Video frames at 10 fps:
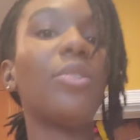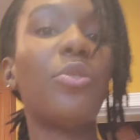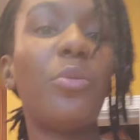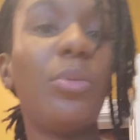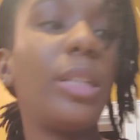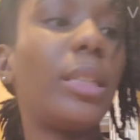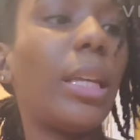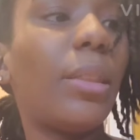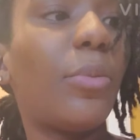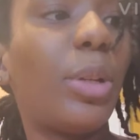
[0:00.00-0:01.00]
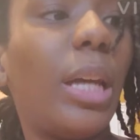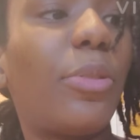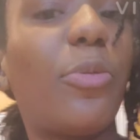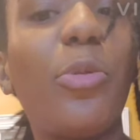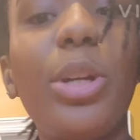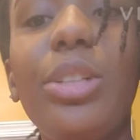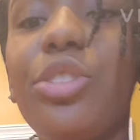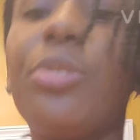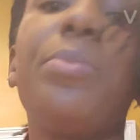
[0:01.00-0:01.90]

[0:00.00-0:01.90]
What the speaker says: so let's get the one out the fridge.